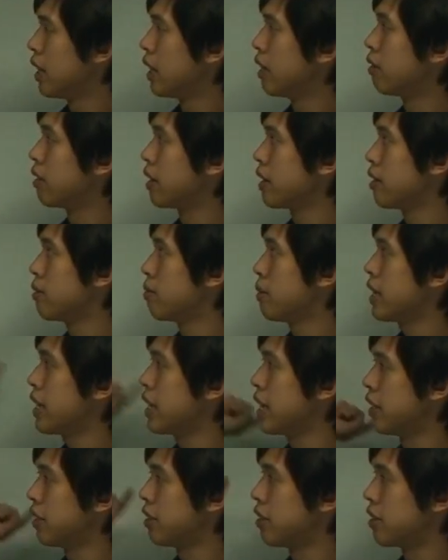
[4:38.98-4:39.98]
Well, there were many
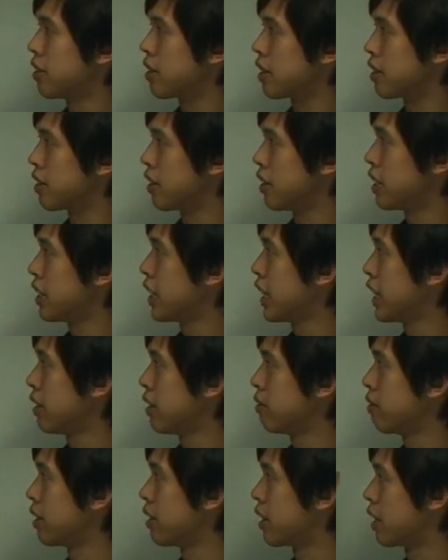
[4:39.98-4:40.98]
issues associated
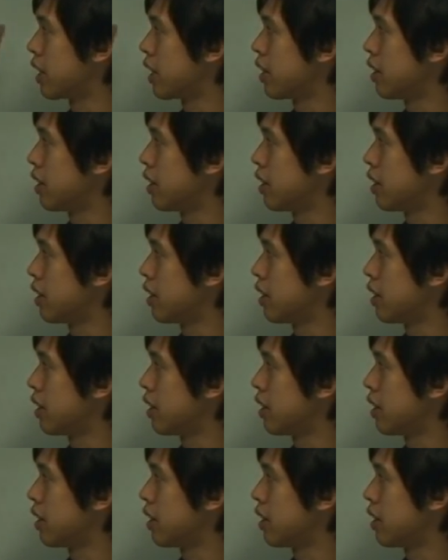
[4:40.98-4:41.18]
with